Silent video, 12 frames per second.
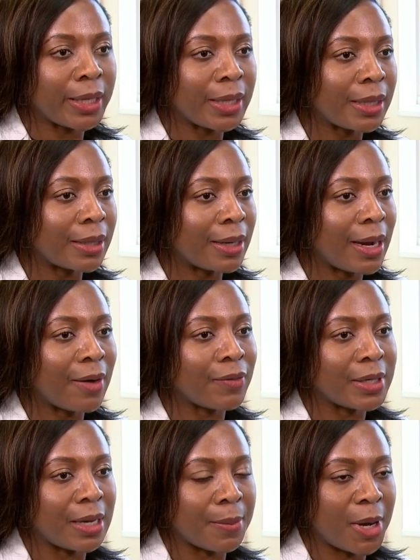hear
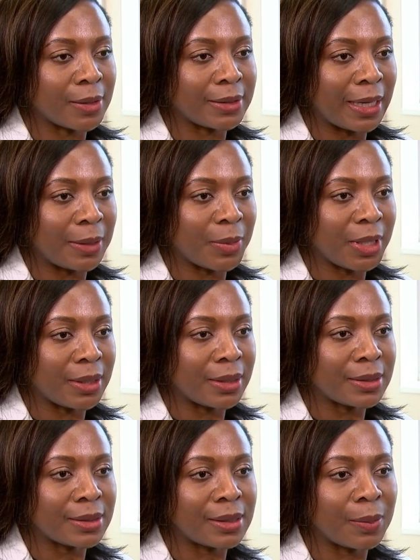every day about
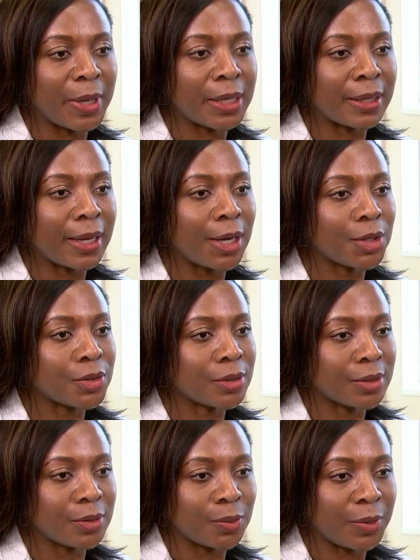diabetes, the
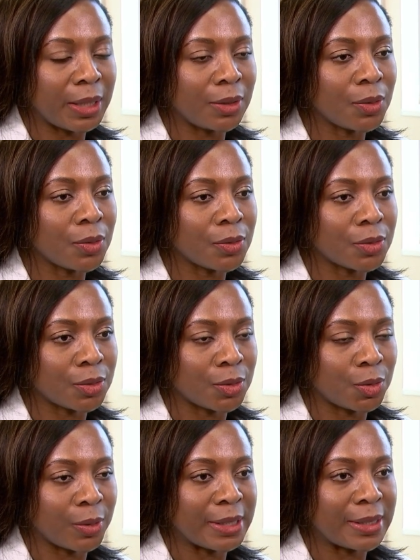medications we use
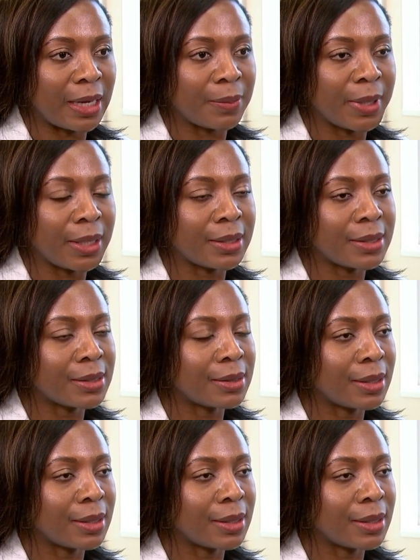to treat diabetes,